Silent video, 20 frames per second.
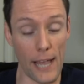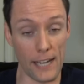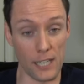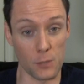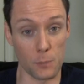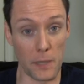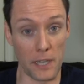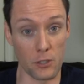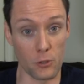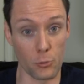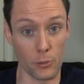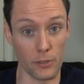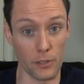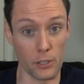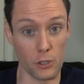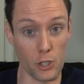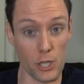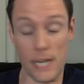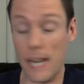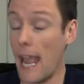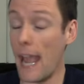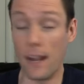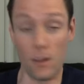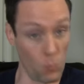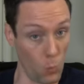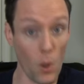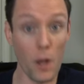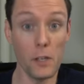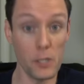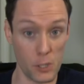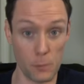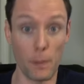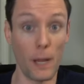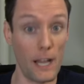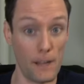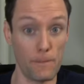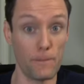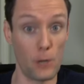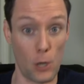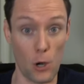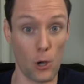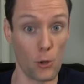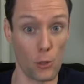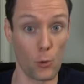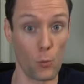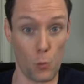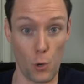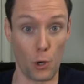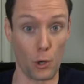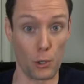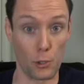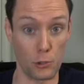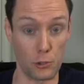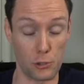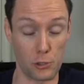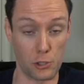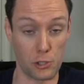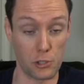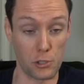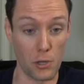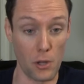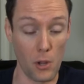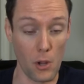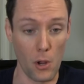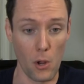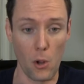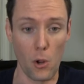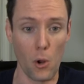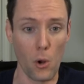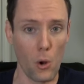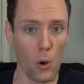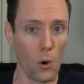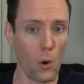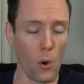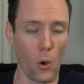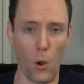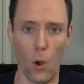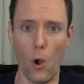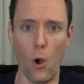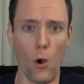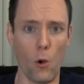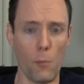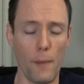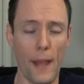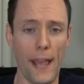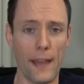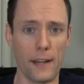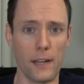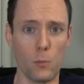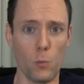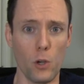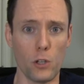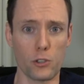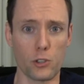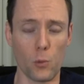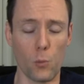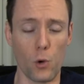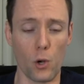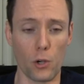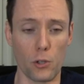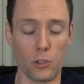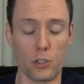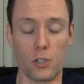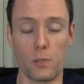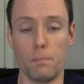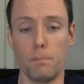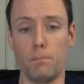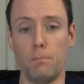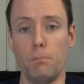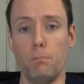X Men trilogy and was by far the worst. Oh man, it was the worst.